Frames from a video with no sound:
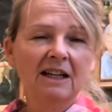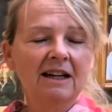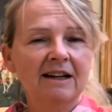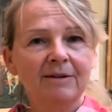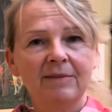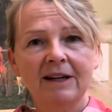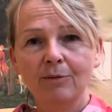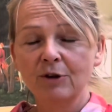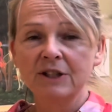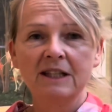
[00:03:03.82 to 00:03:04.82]
it
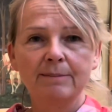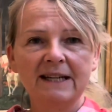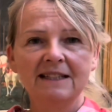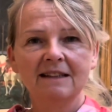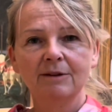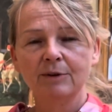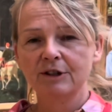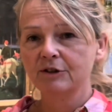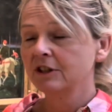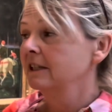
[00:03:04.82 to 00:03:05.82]
wasn't the best in the
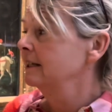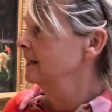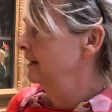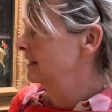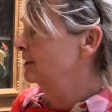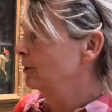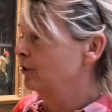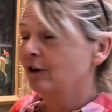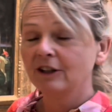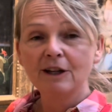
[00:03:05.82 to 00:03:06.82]
world. So I
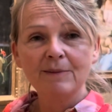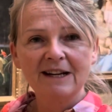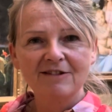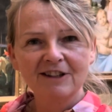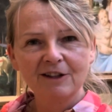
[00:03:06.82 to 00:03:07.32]
thought I'd come here and